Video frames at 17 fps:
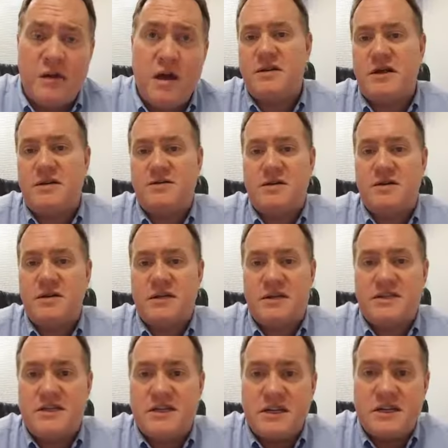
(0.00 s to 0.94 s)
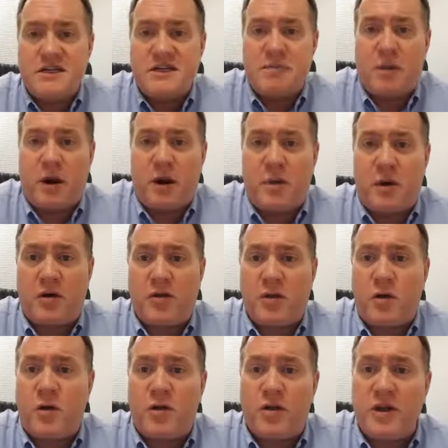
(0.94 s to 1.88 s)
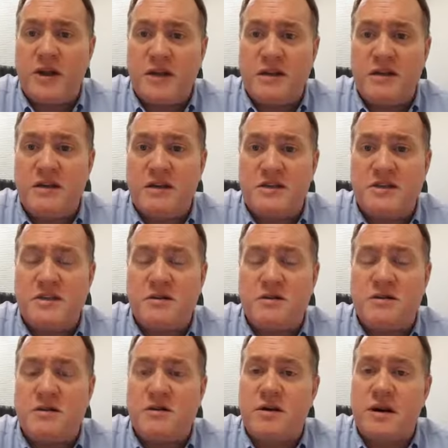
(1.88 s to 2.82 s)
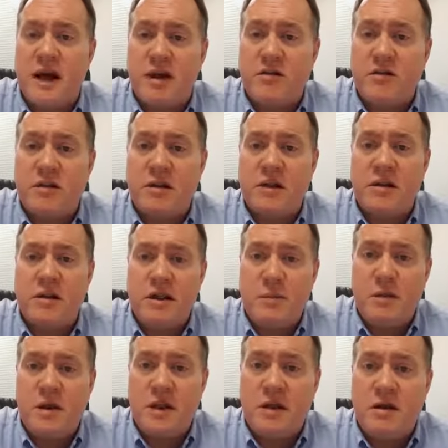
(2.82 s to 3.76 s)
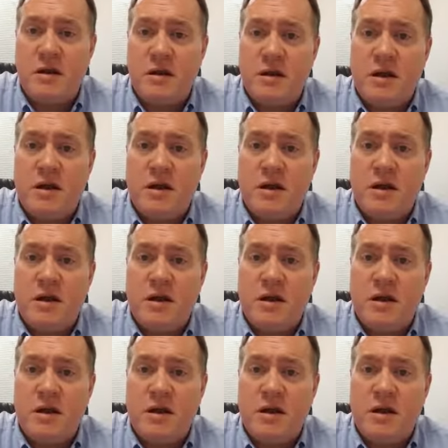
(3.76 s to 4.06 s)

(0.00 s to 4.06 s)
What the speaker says: Sort of the insidious part about the whole thing is that they're not really limited